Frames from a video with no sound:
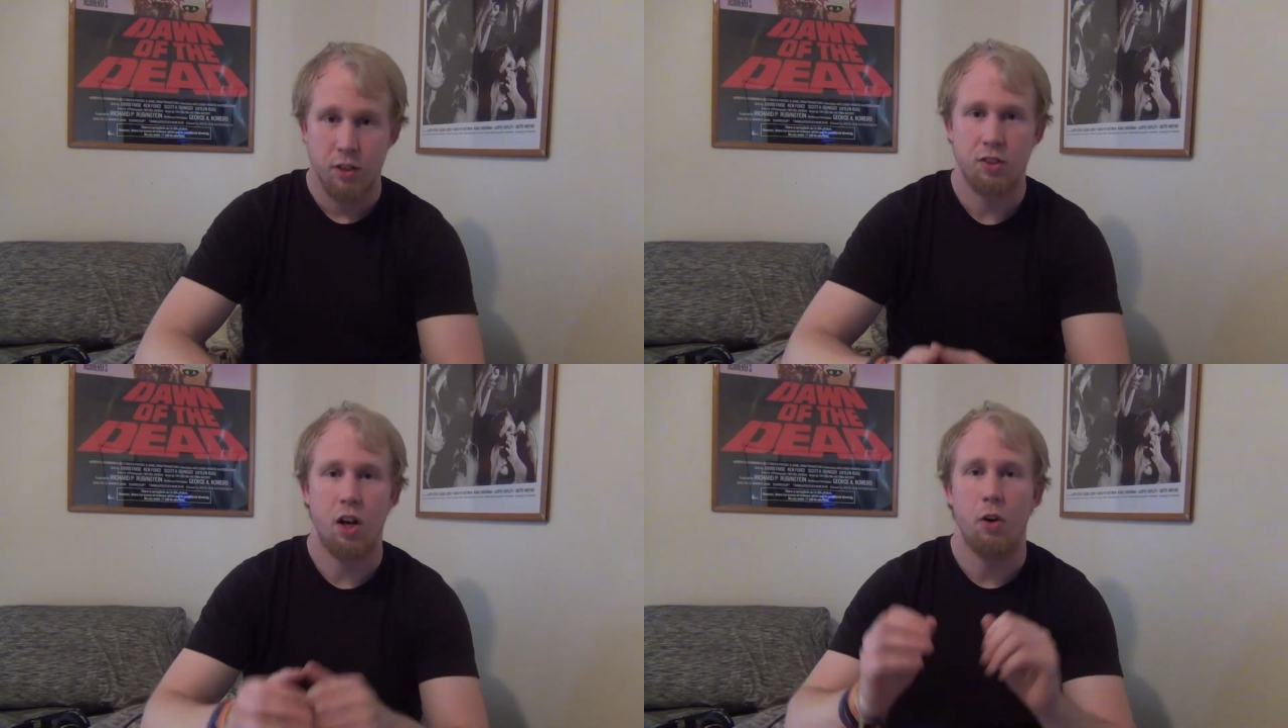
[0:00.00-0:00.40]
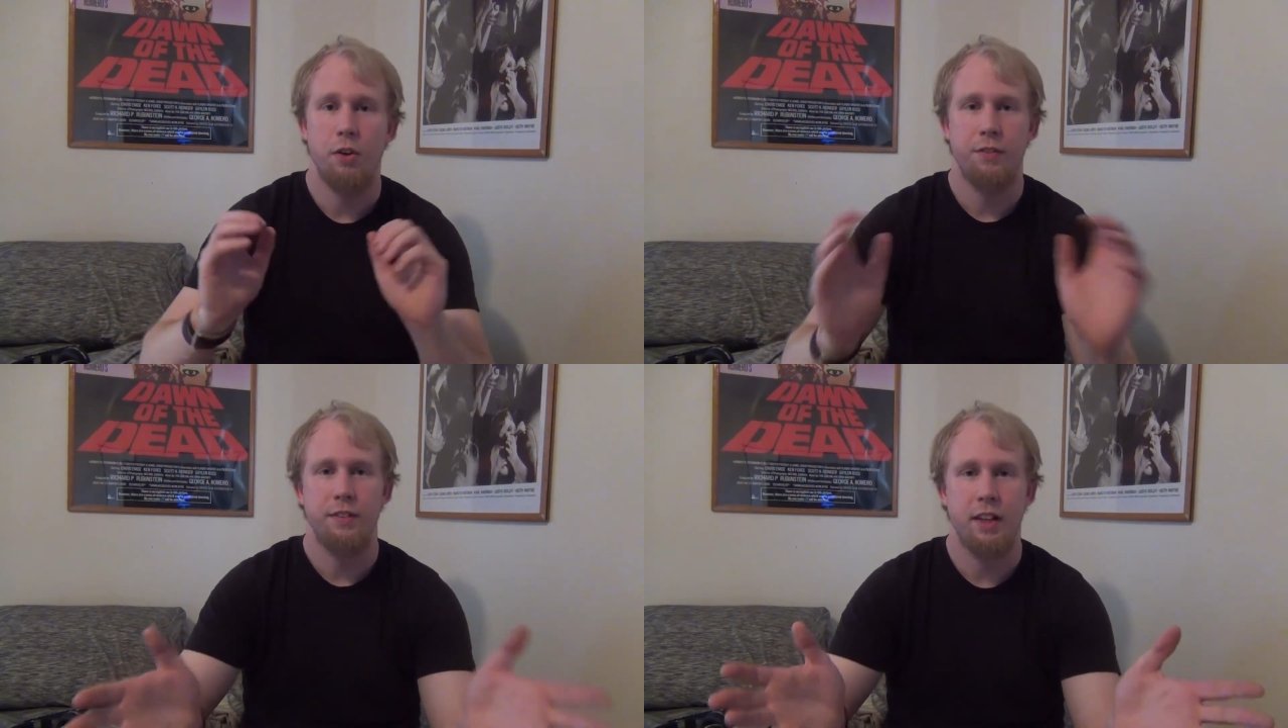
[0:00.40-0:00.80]

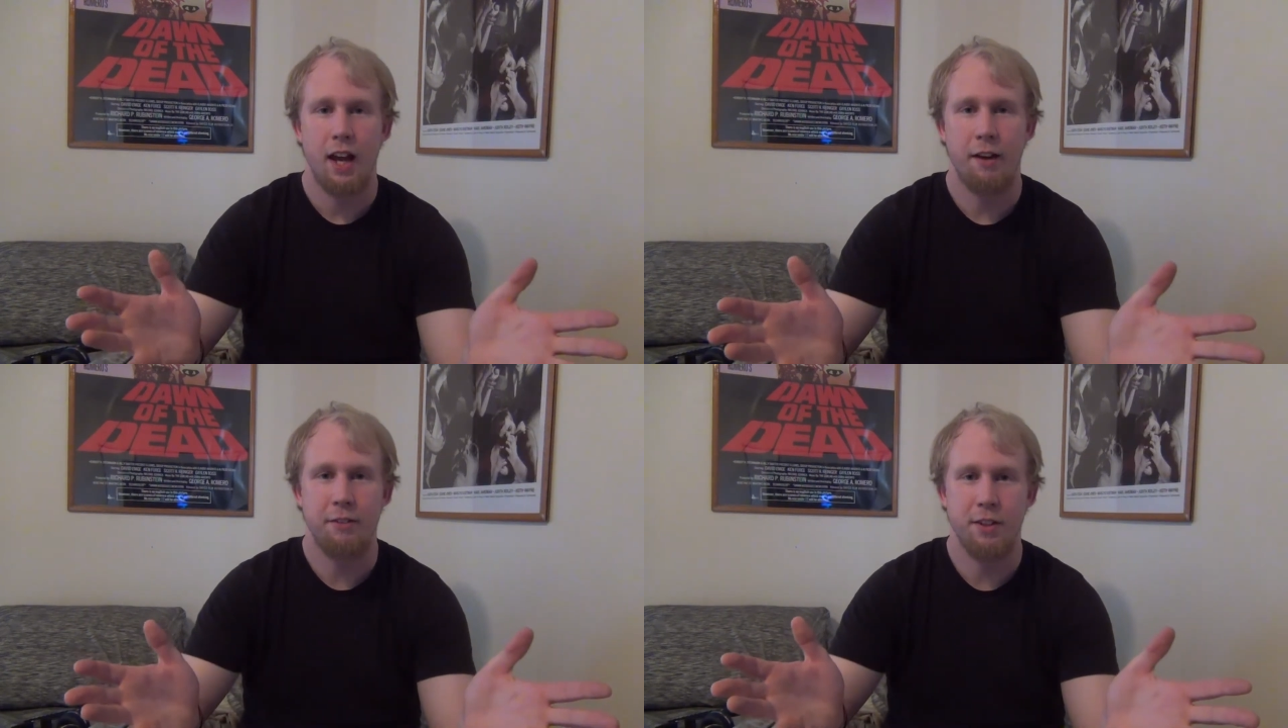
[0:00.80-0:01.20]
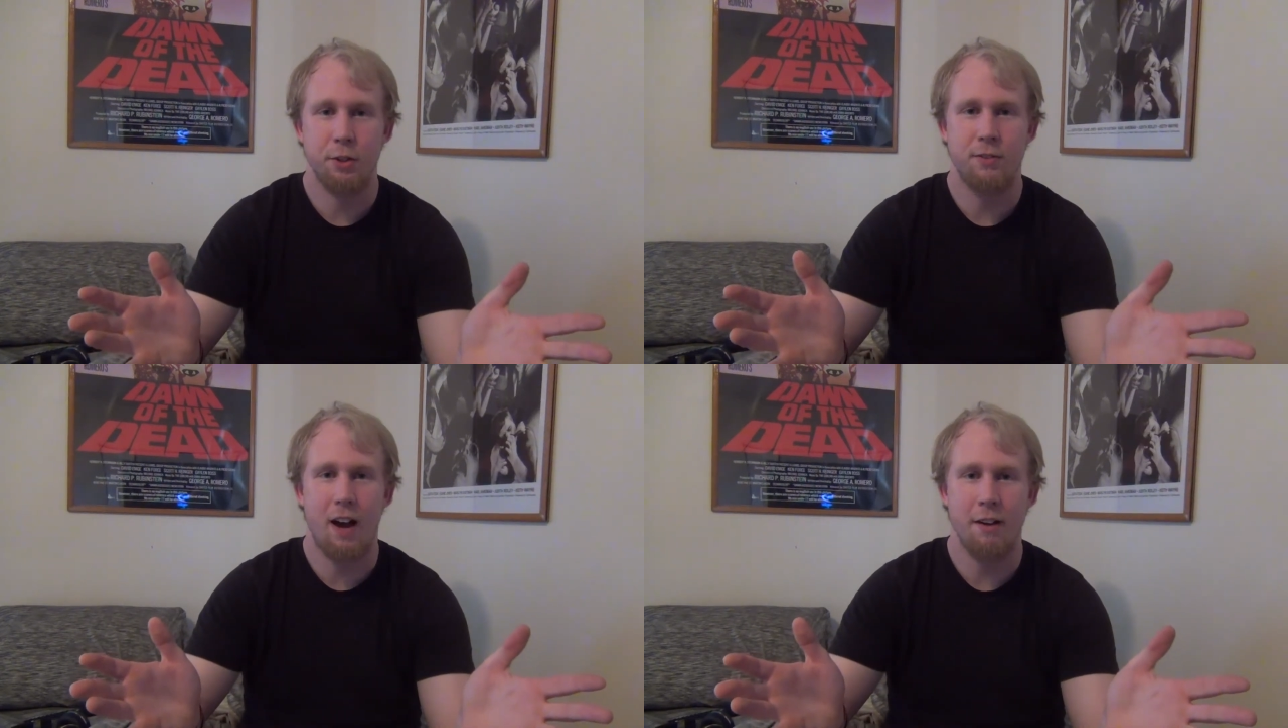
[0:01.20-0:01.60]
So, after
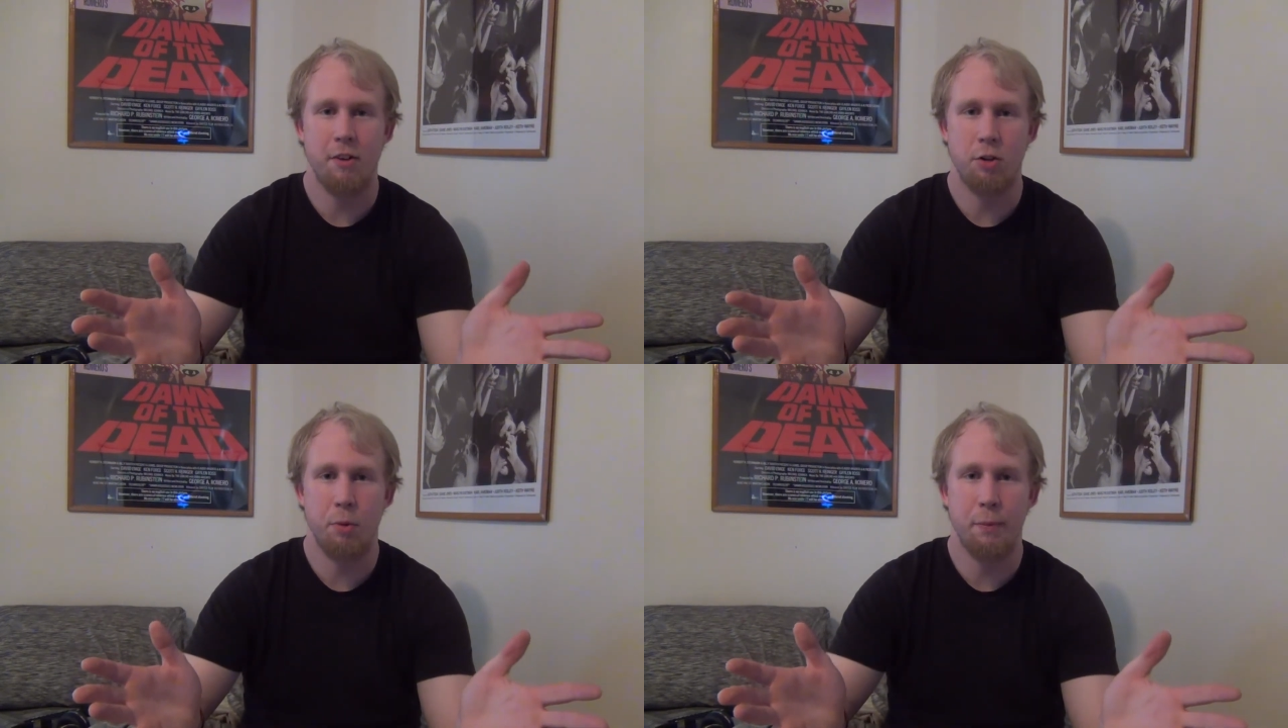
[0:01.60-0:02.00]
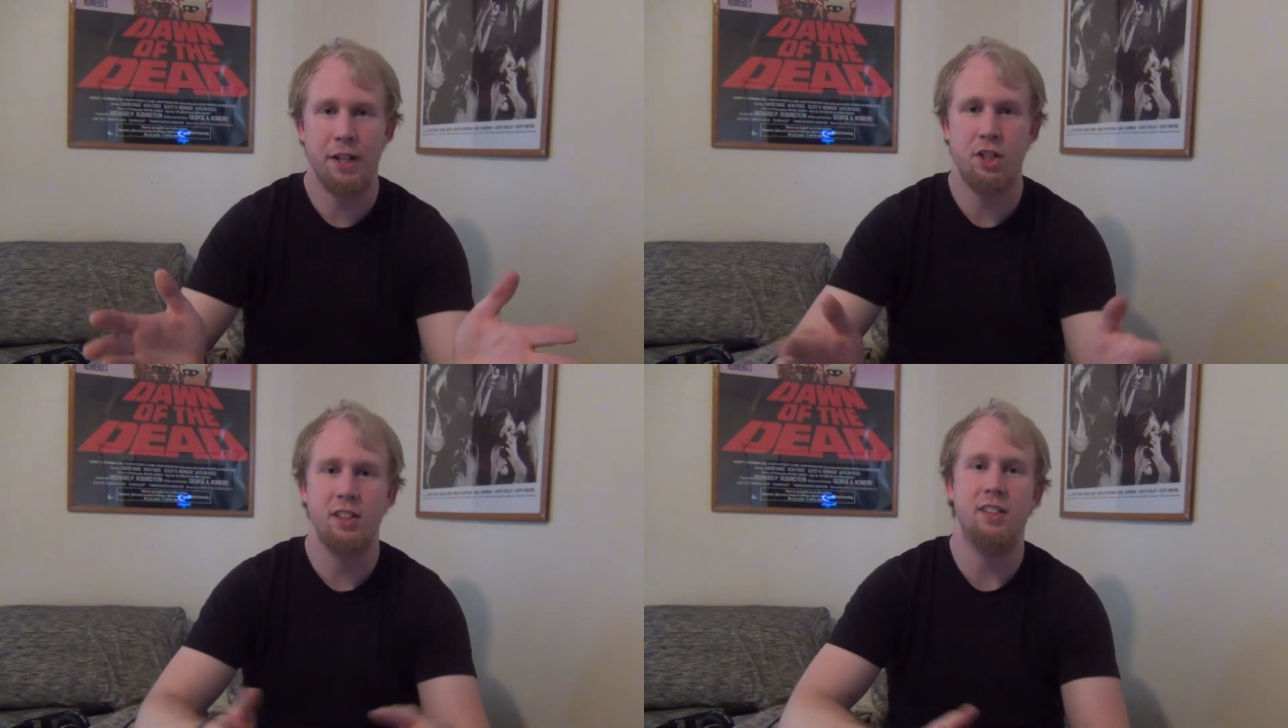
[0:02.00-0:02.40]
those 5 honorable
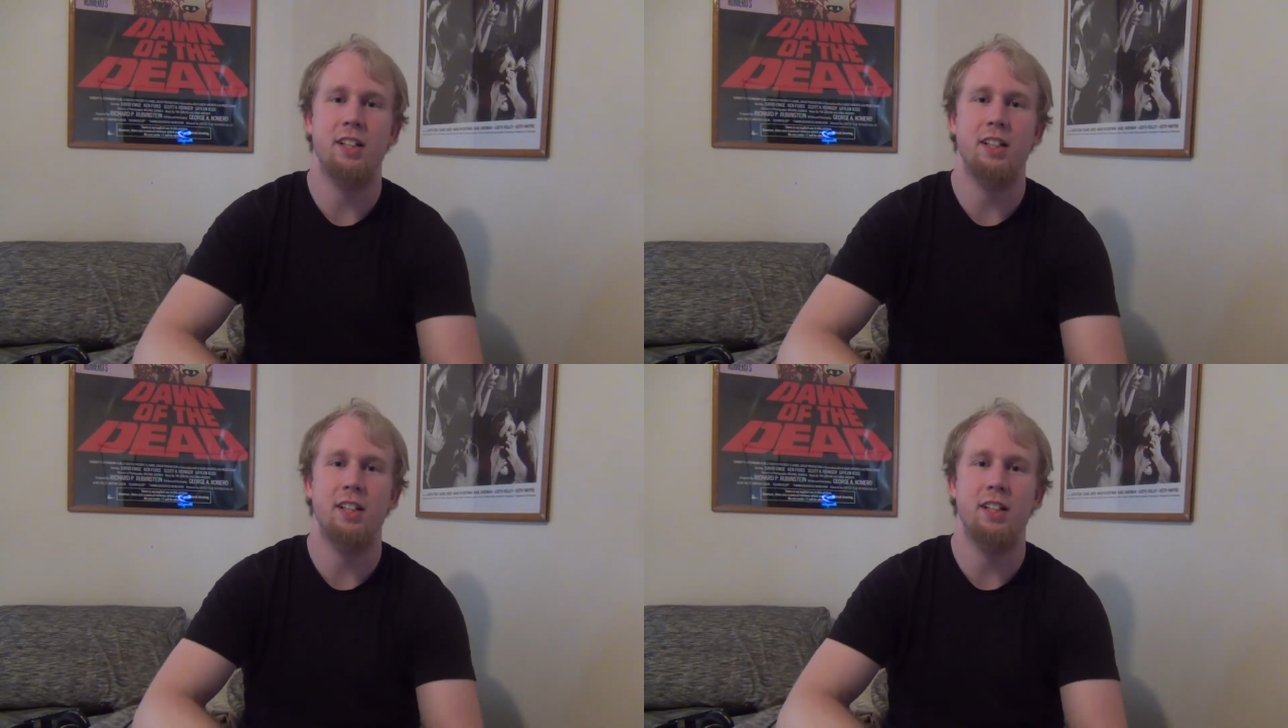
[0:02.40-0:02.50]
mentions,